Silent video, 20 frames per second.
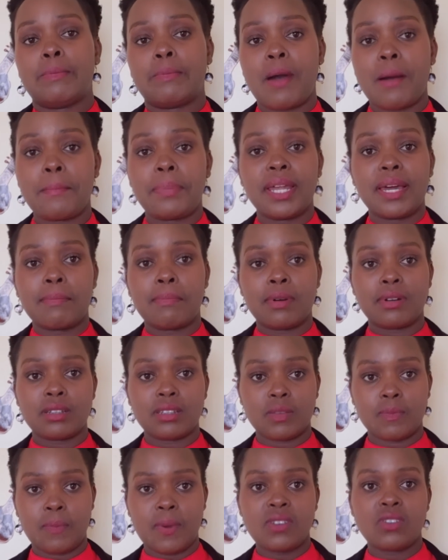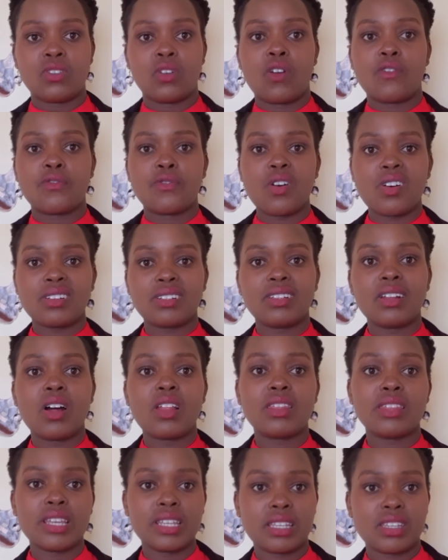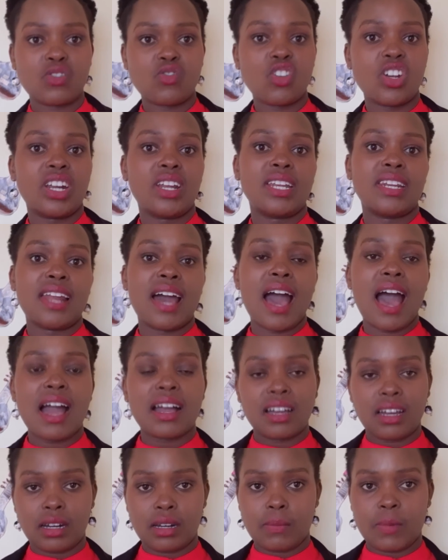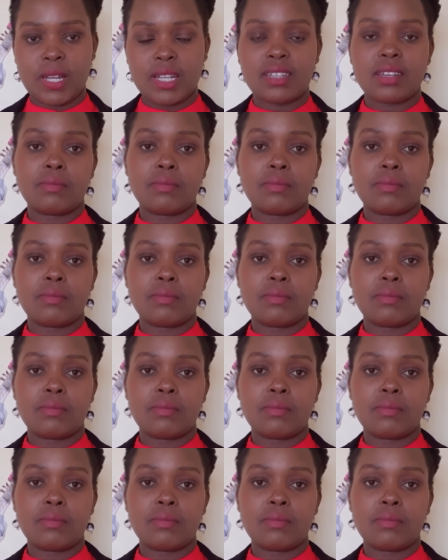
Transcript: Public participation, of course, now this is usually in agreement.